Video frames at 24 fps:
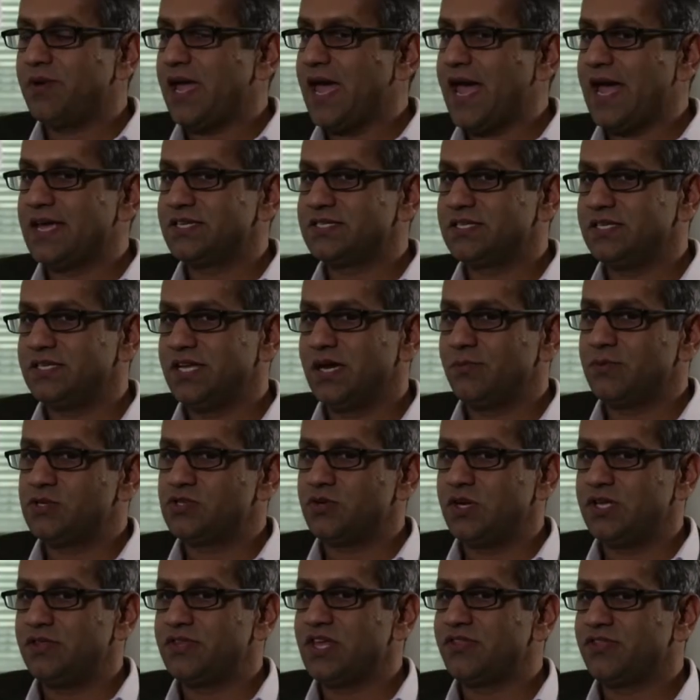has to
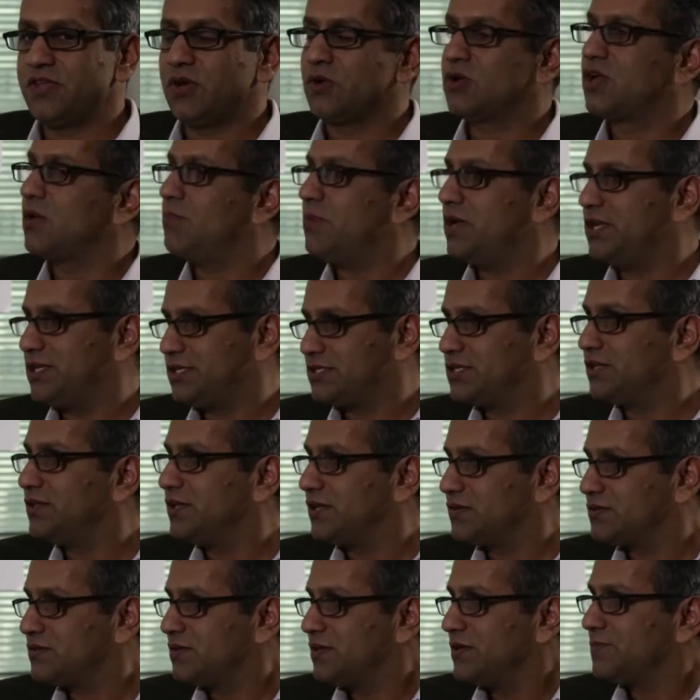demonstrate that they're committed to
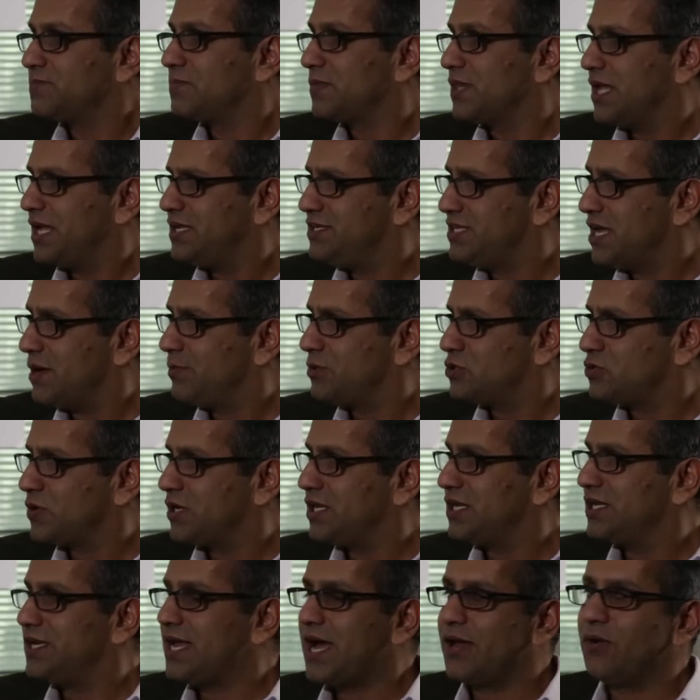this. And demonstrate
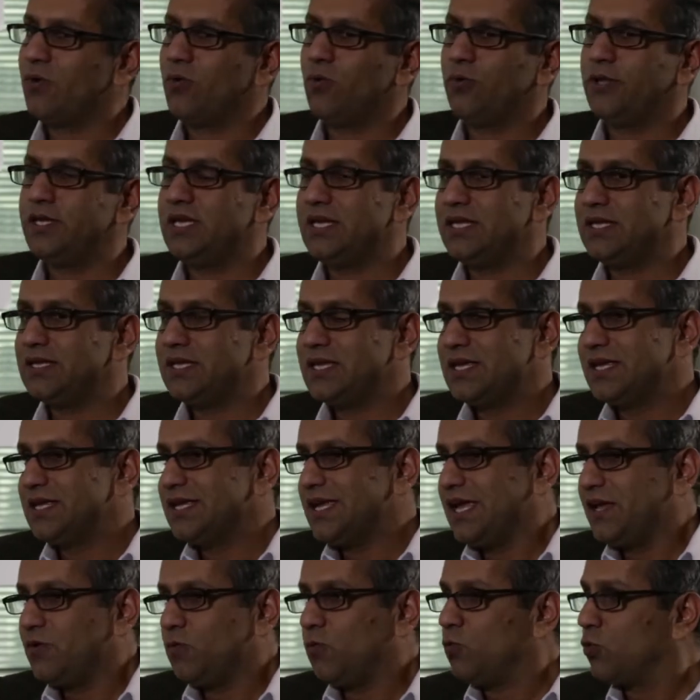it not only
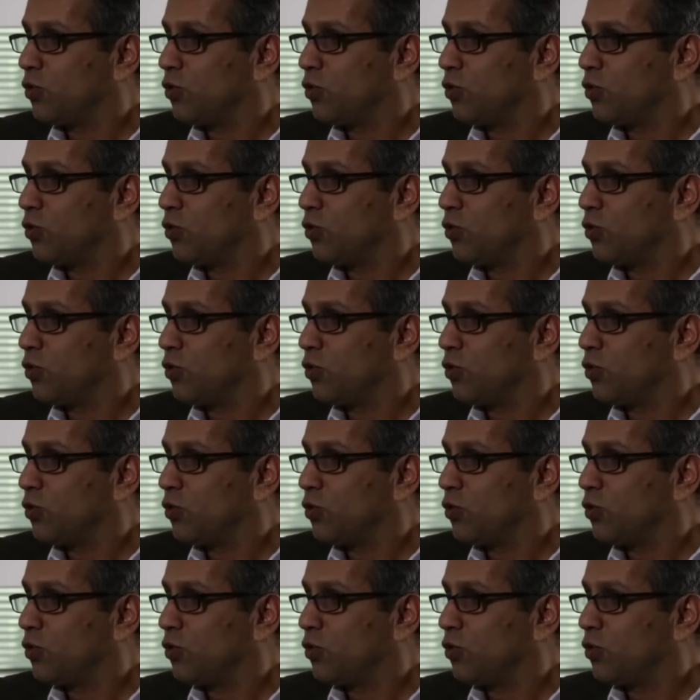in